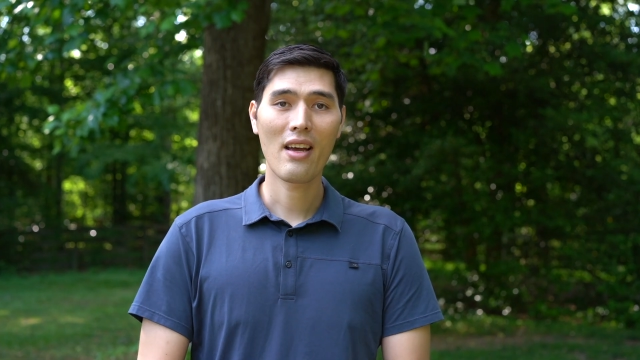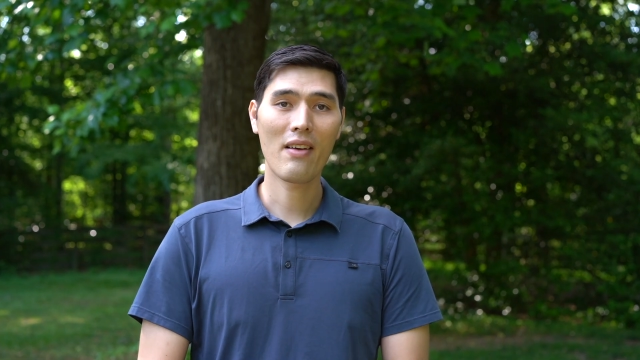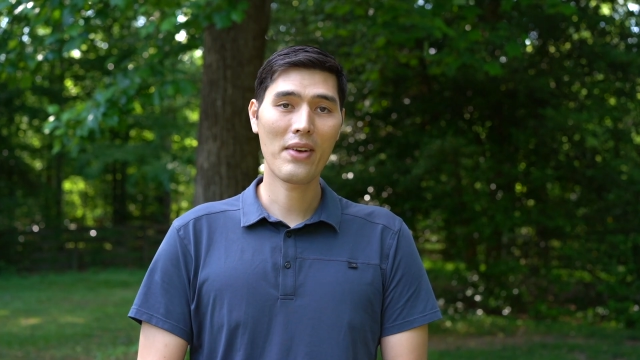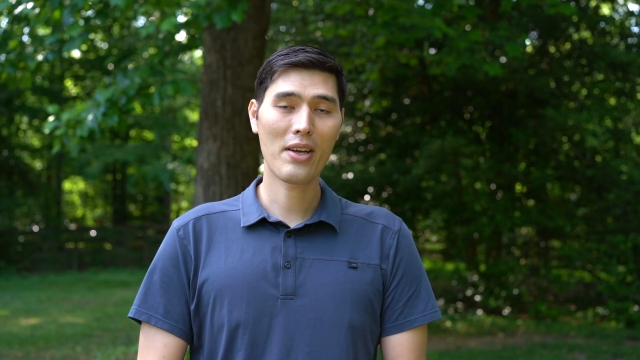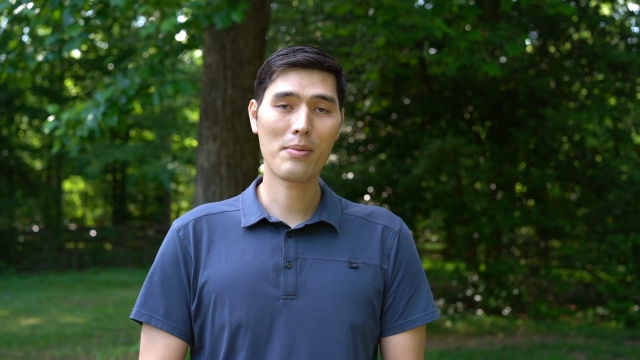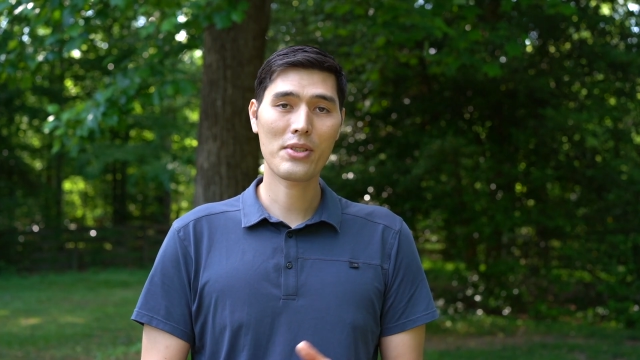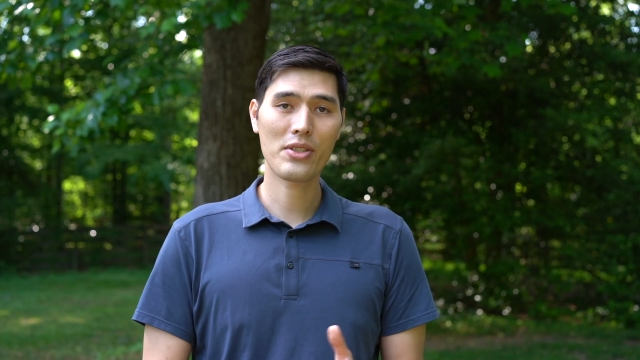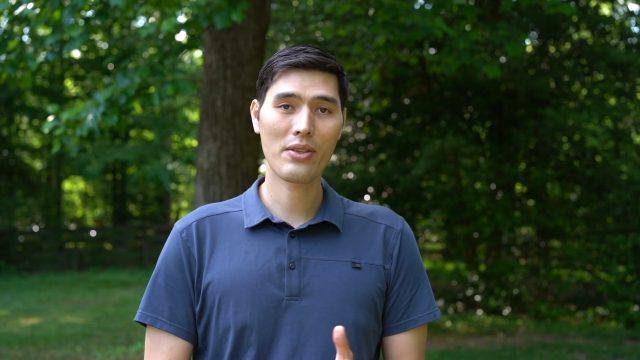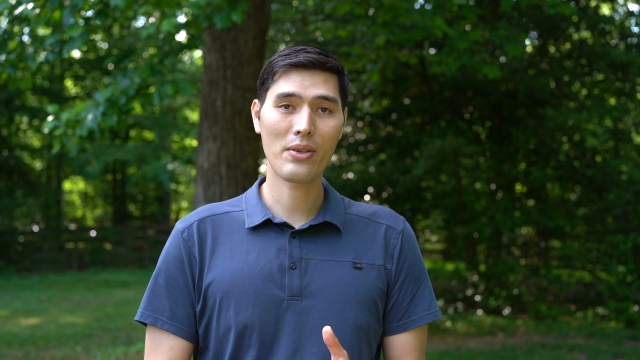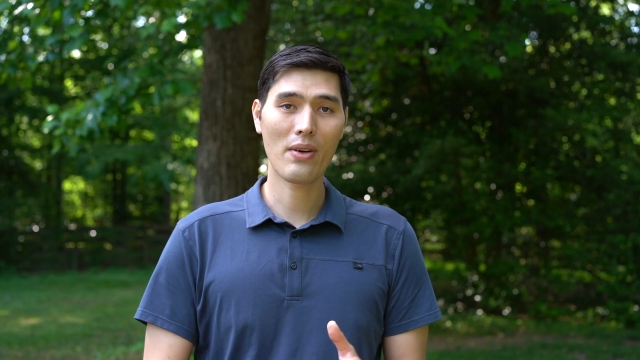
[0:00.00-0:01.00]
available
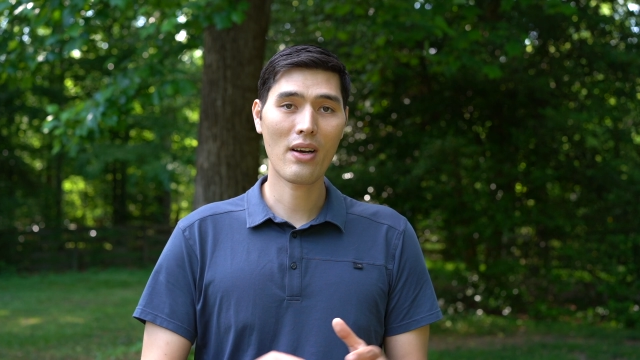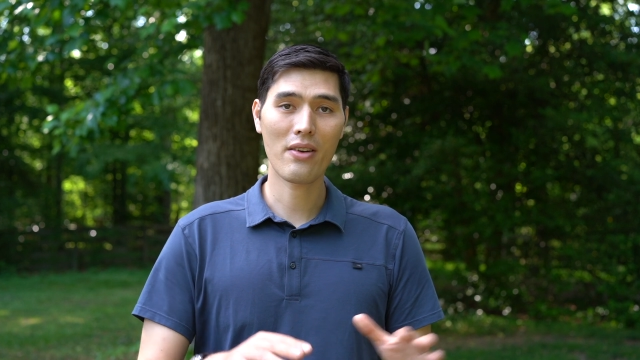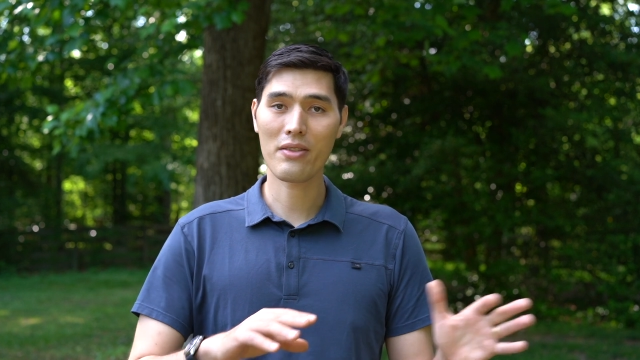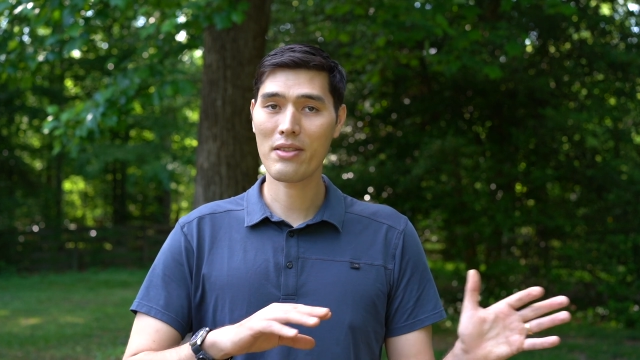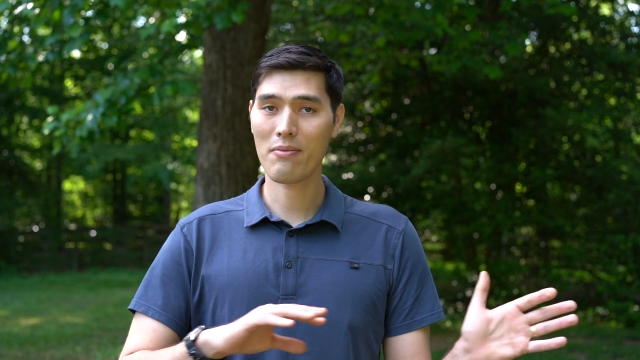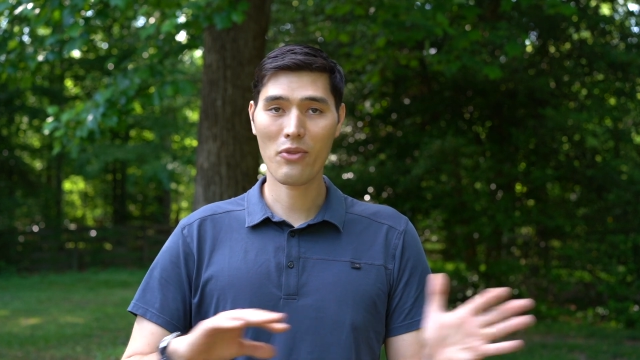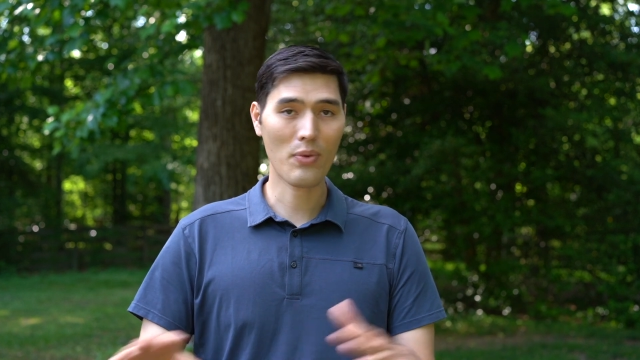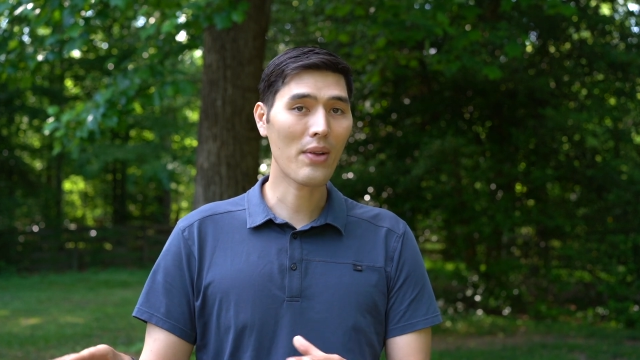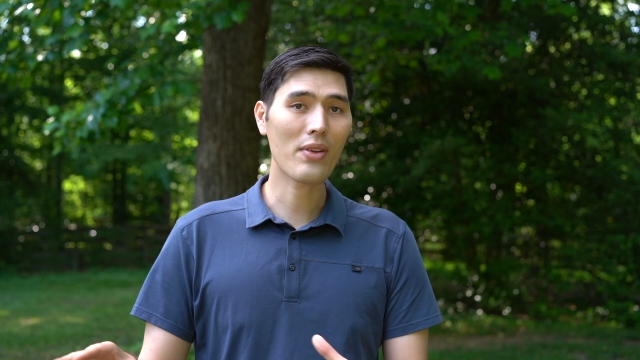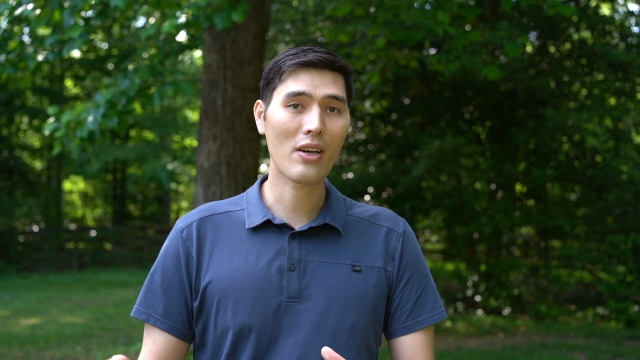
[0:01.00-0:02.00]
to hunters
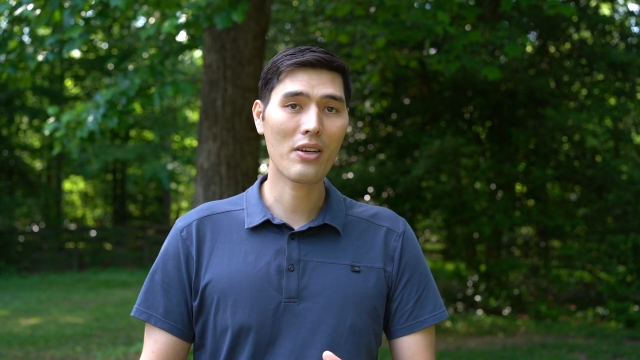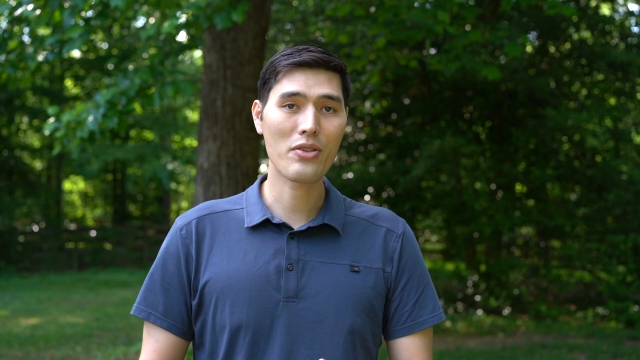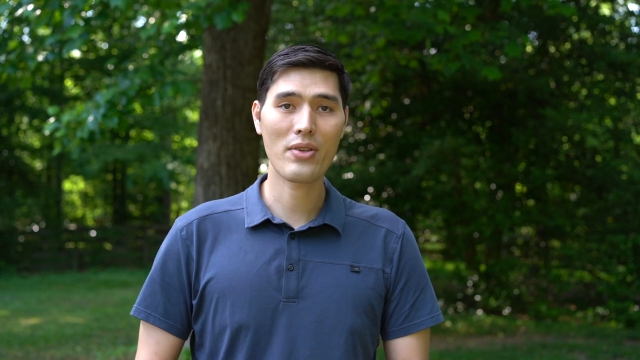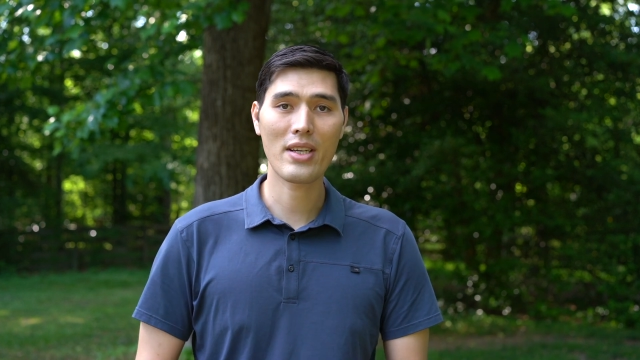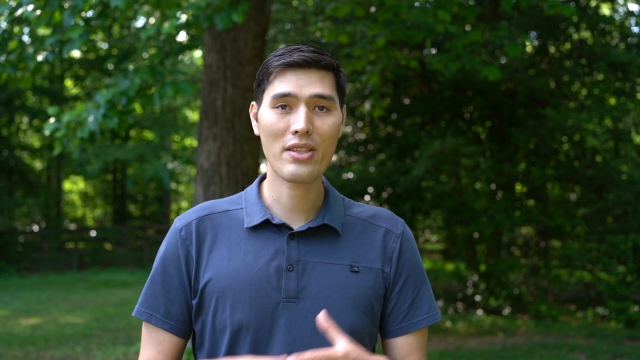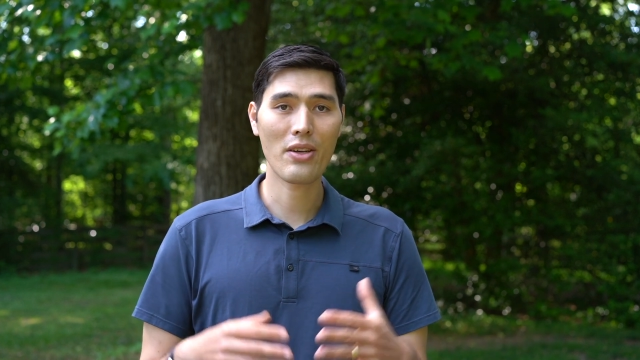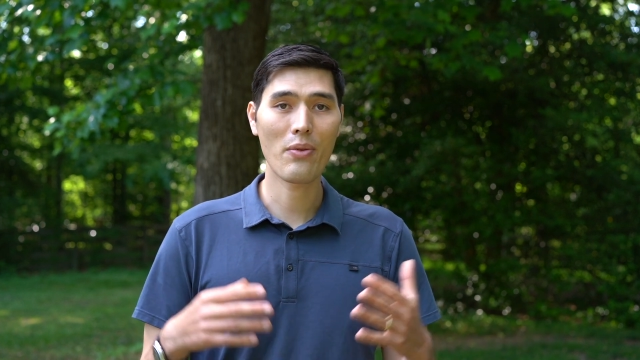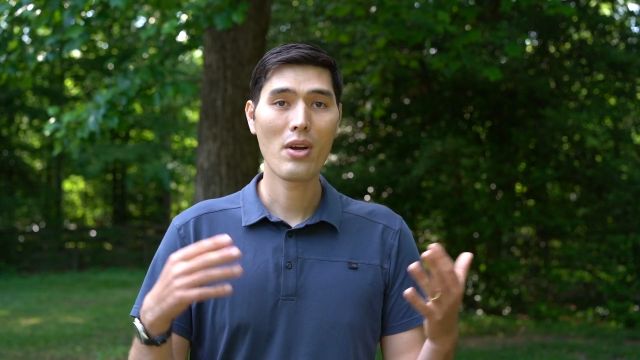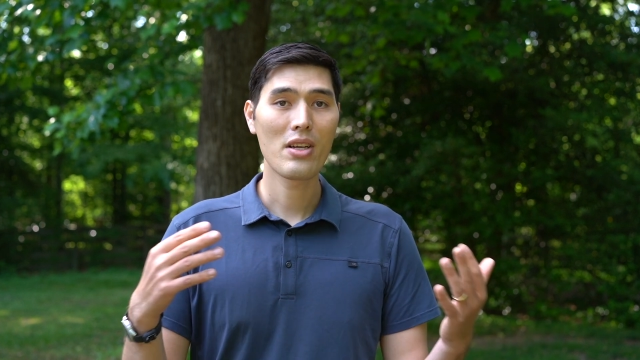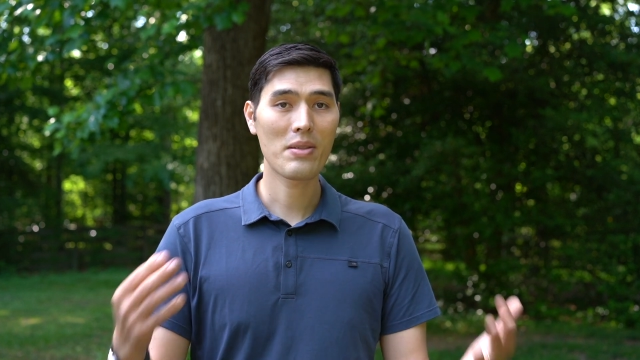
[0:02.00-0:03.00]
throughout the country, so
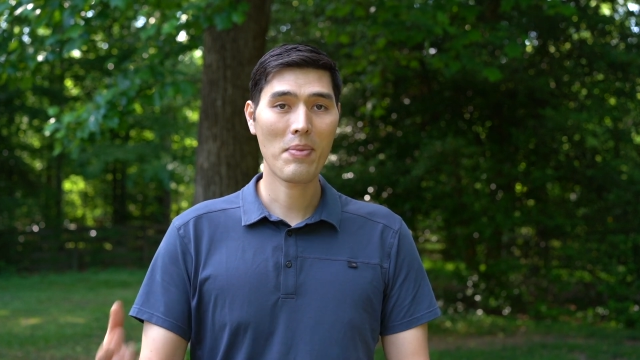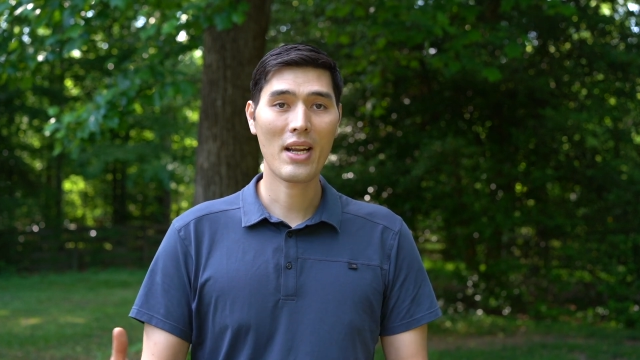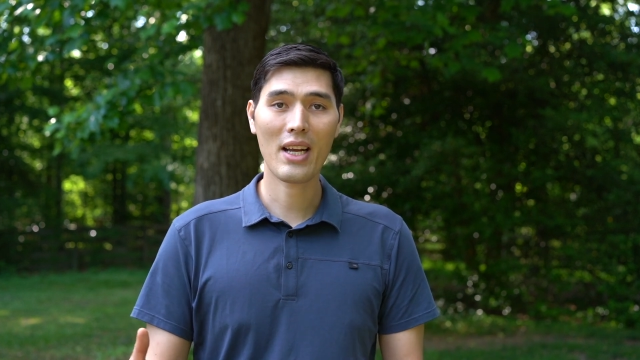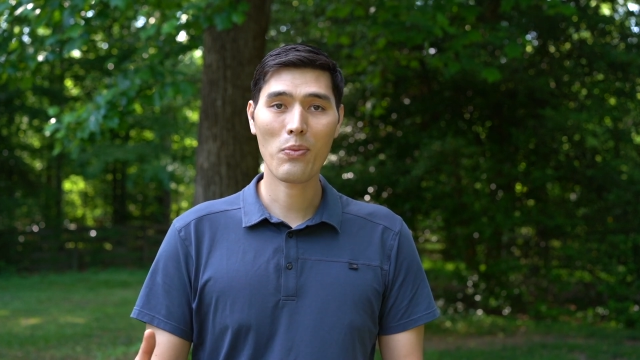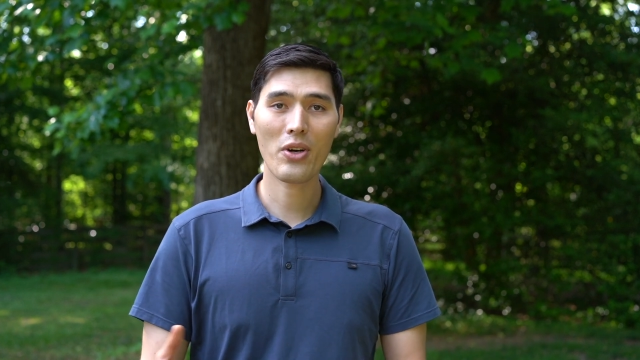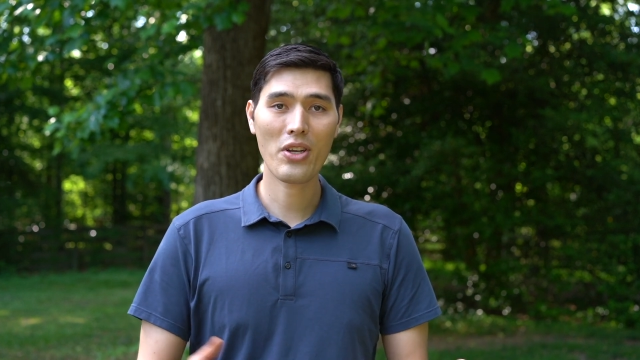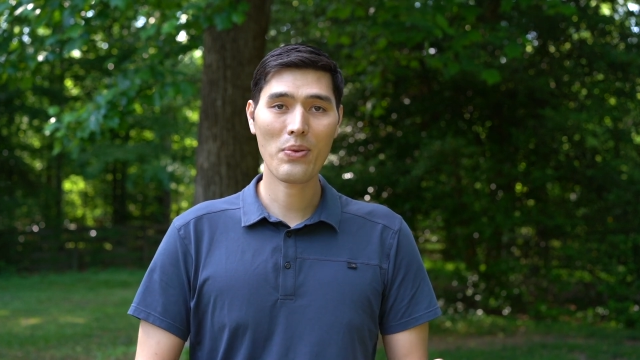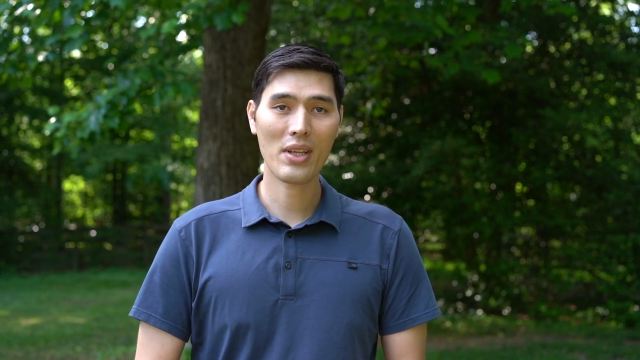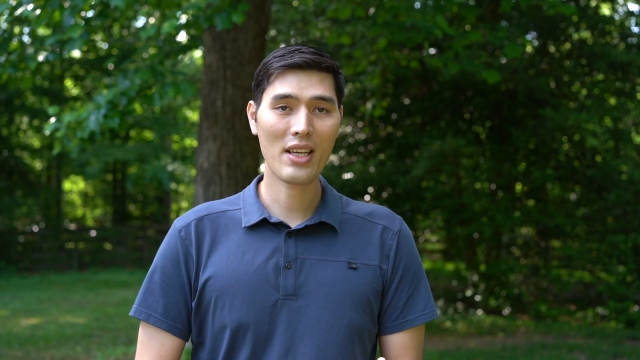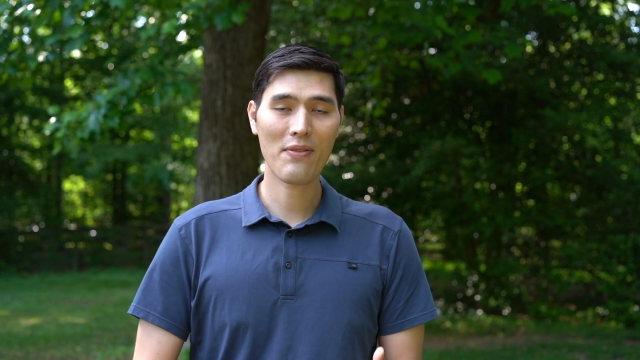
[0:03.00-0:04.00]
depending on where you
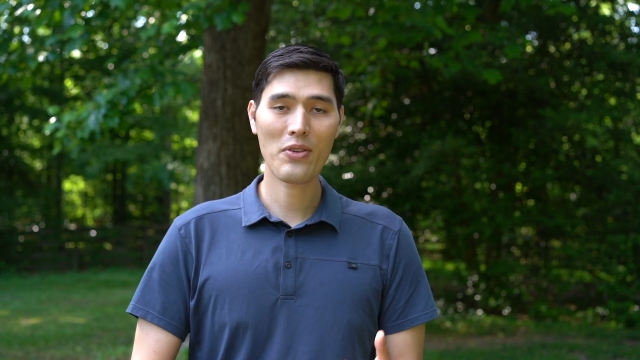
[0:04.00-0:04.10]
live,